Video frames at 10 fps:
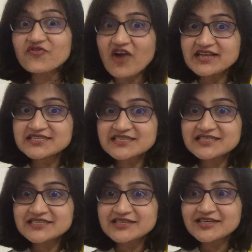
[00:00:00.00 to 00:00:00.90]

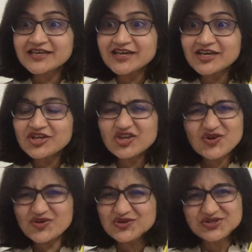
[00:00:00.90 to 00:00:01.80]
frightened? No,
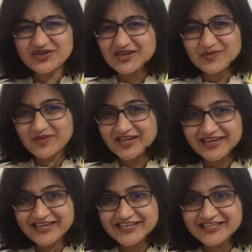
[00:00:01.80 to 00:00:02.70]
you shouldn't
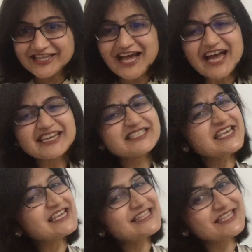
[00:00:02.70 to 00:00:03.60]
be. The lion is
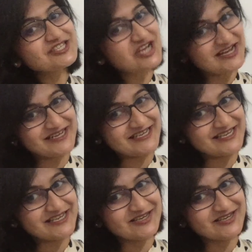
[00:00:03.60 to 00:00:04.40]
in the jungle.